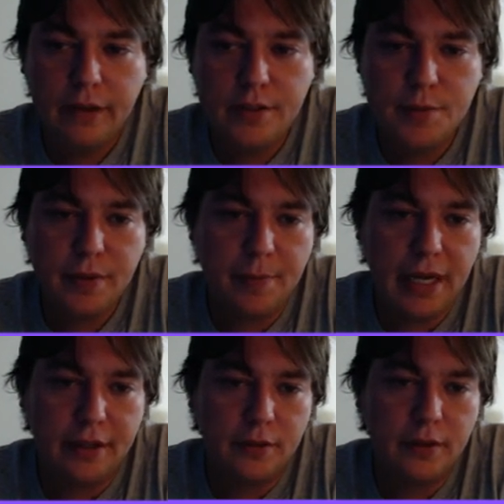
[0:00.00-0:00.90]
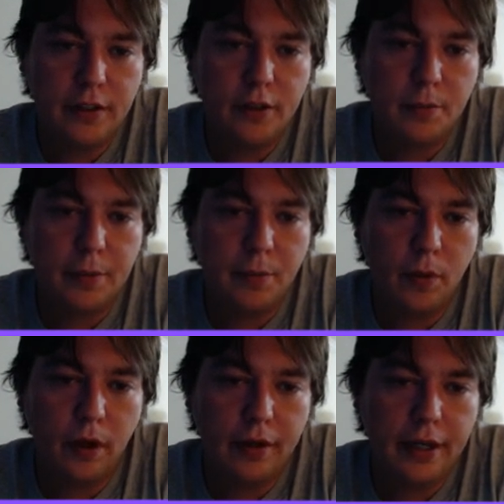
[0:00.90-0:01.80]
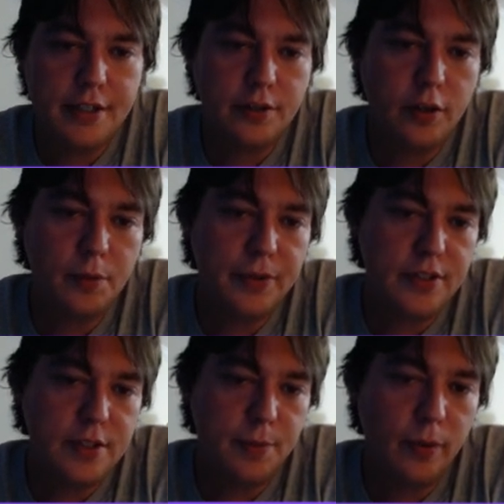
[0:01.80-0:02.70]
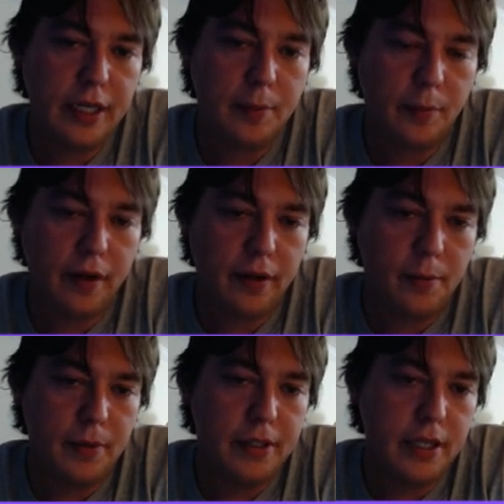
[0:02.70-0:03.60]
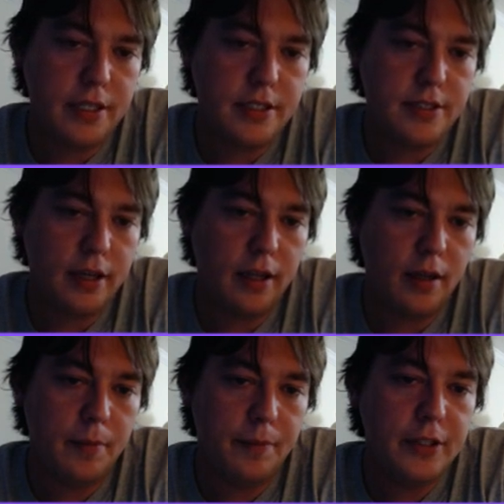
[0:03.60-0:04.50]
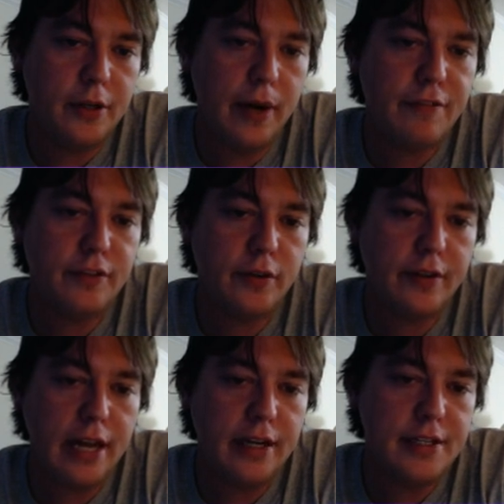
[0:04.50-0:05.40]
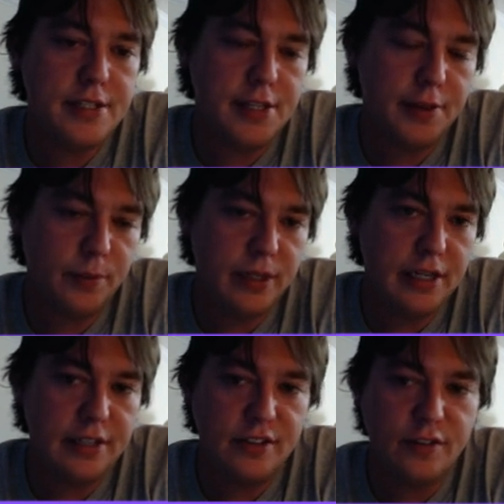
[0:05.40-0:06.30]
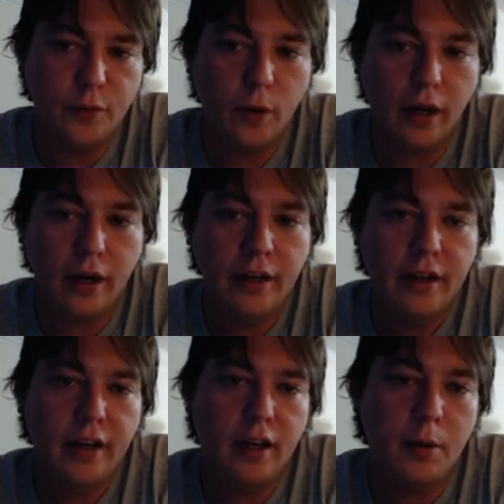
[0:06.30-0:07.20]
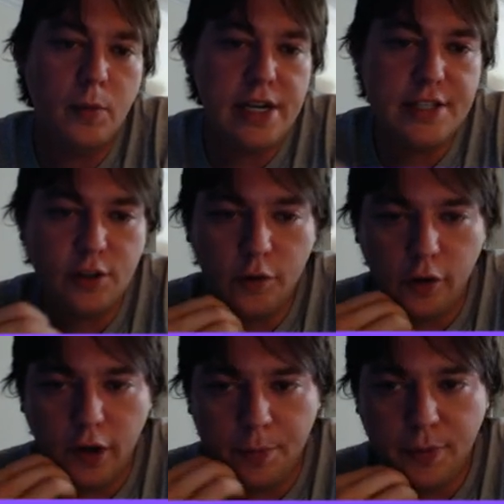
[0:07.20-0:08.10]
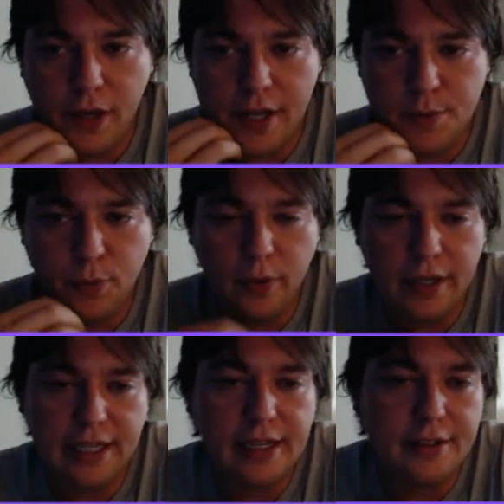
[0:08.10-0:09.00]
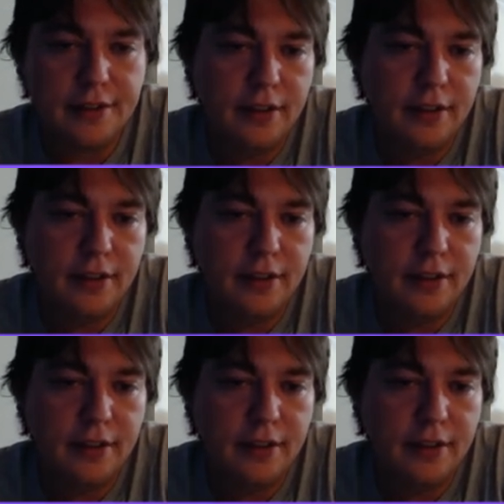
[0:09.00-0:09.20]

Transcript: Let's play back a little bit more. It's a little bit disappointing, really, because after that knight c3, knight d4, white's over at plus 0.8